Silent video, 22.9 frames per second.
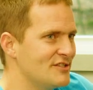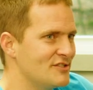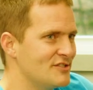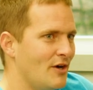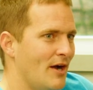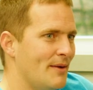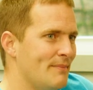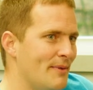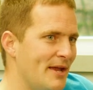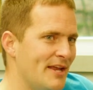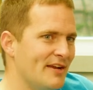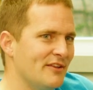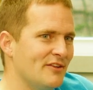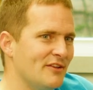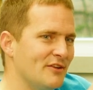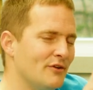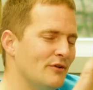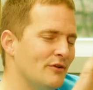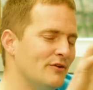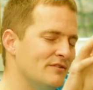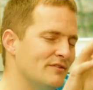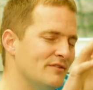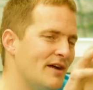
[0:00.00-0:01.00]
So I made a
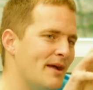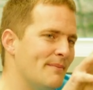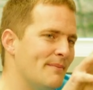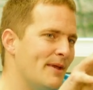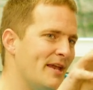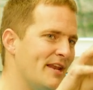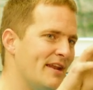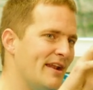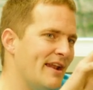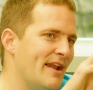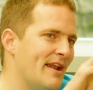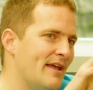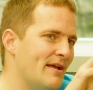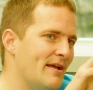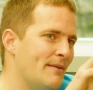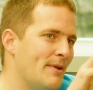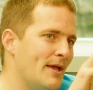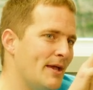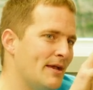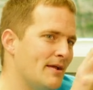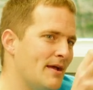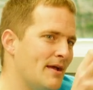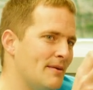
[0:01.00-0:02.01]
little. I made an. I made.